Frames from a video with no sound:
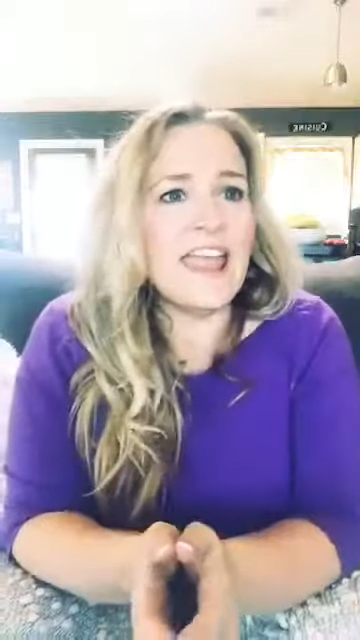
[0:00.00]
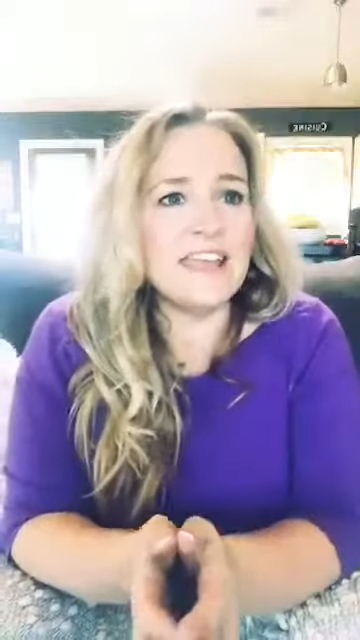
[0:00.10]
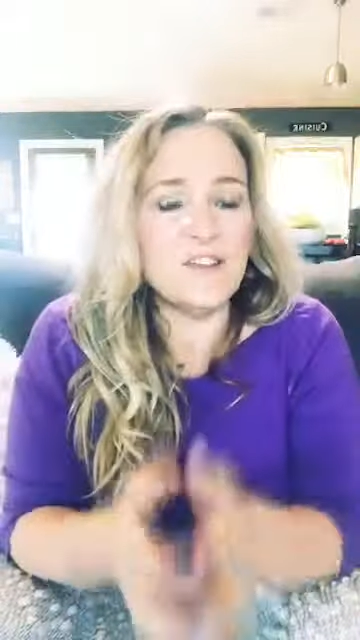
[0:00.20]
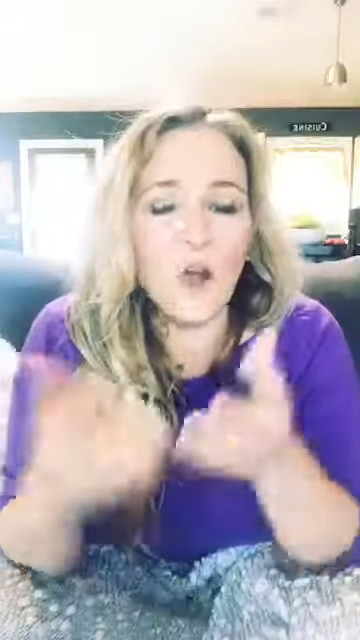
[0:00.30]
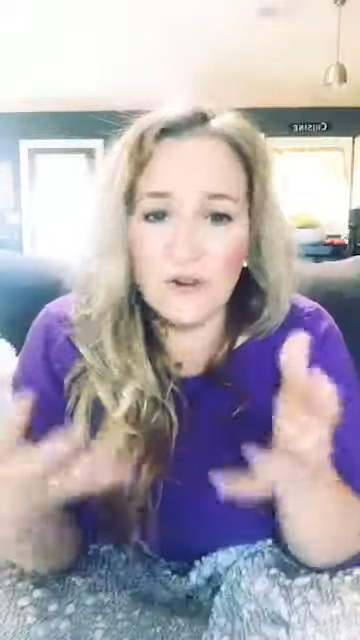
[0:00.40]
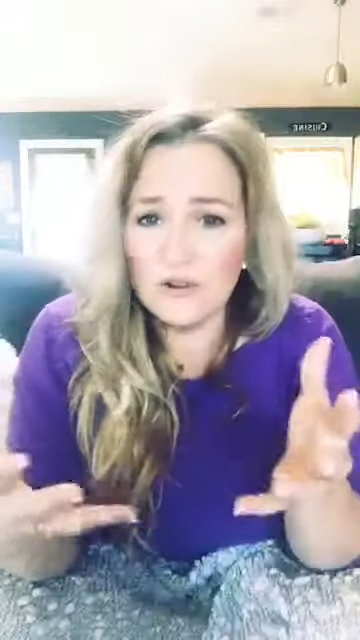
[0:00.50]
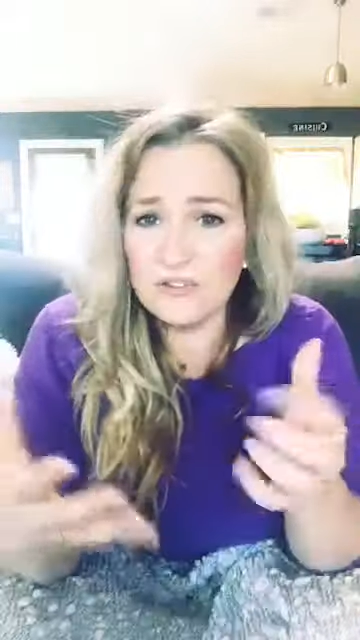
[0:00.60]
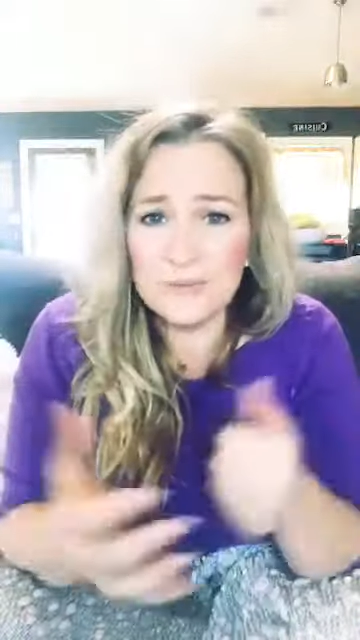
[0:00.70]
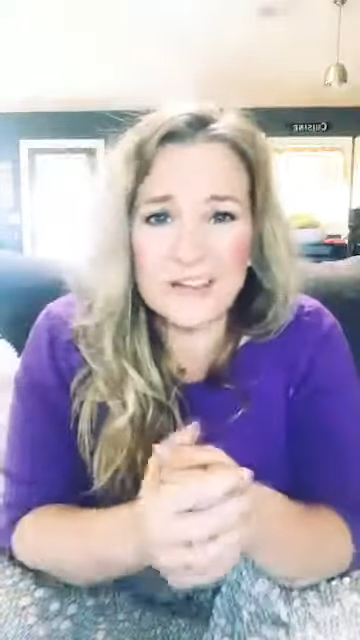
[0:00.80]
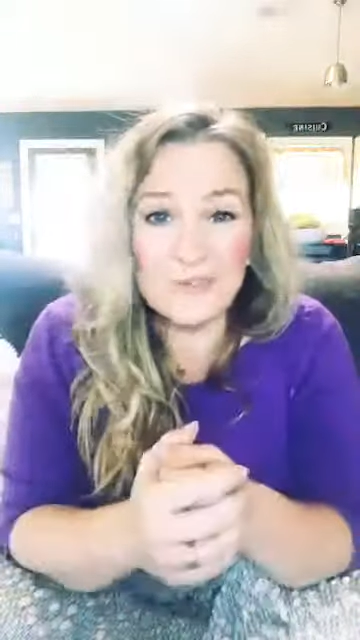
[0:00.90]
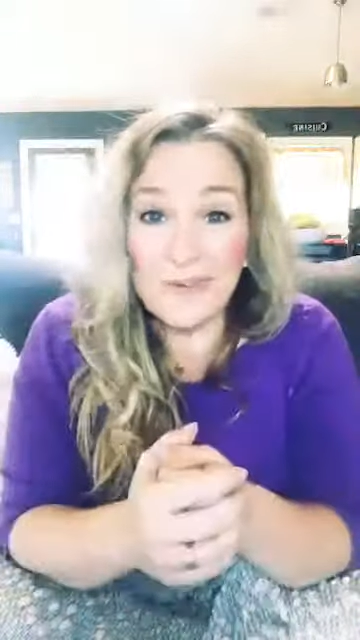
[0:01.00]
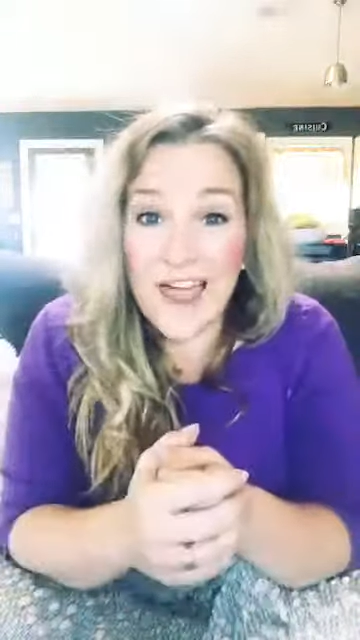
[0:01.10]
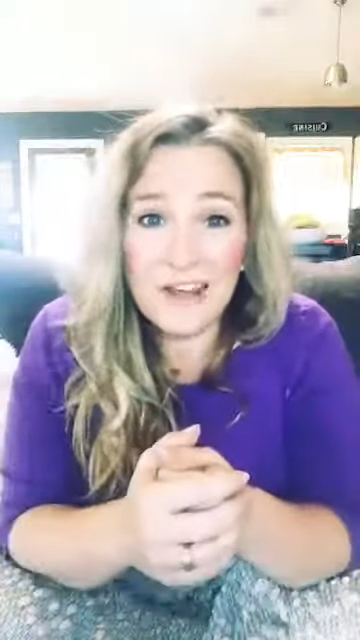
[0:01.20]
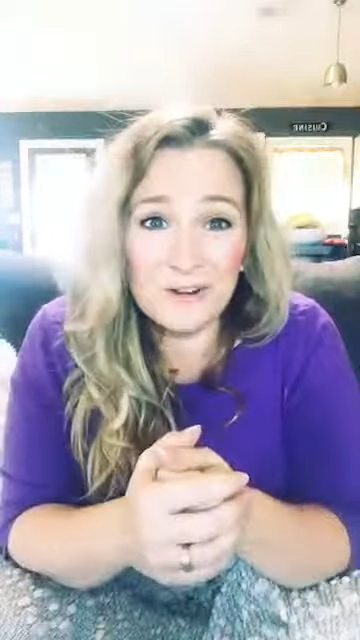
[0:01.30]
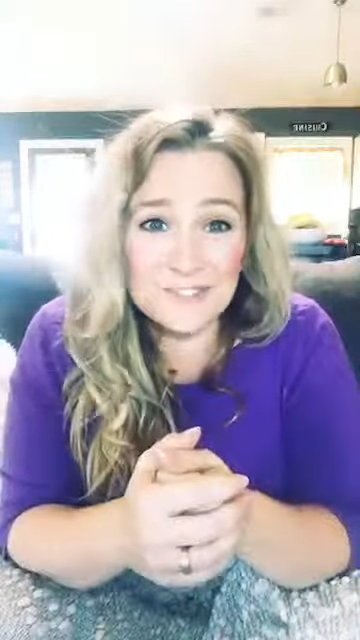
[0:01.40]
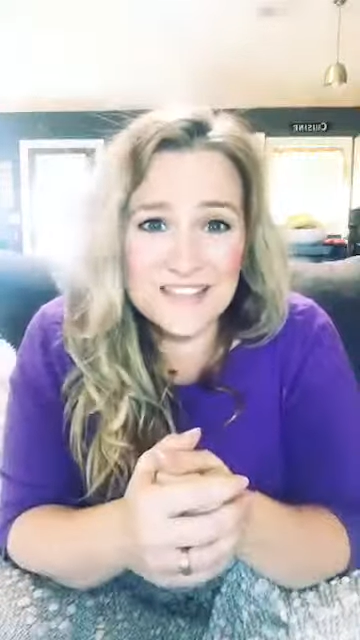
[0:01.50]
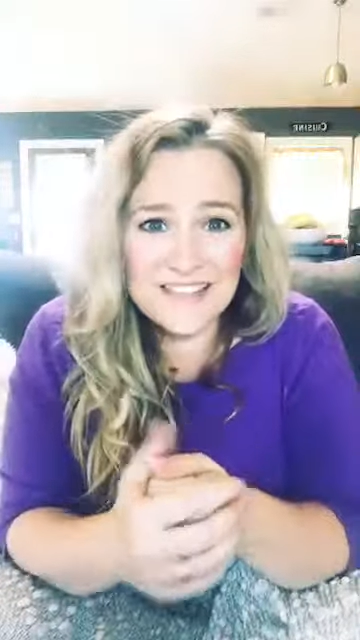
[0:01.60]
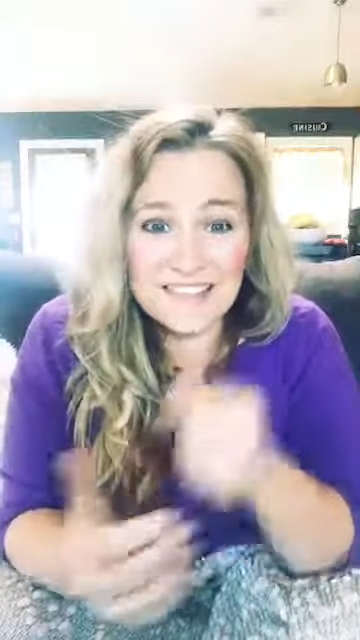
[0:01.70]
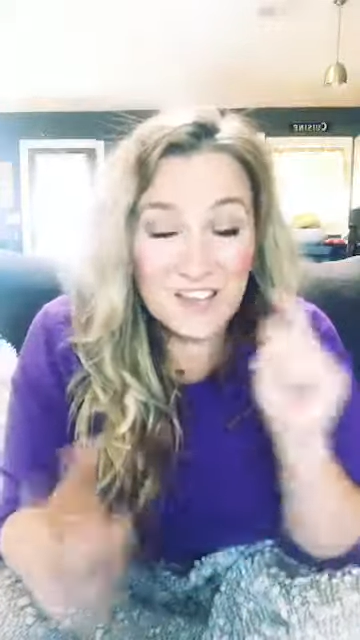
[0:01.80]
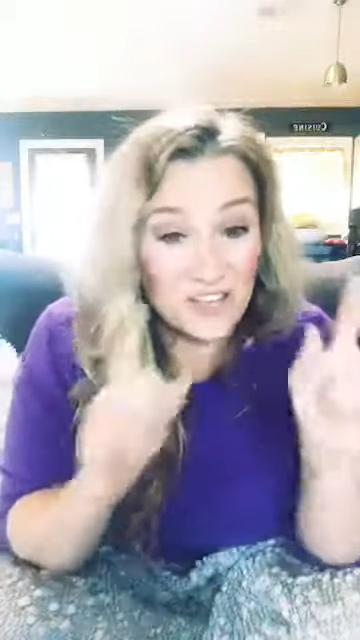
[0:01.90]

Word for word: And our girls were getting rattled. They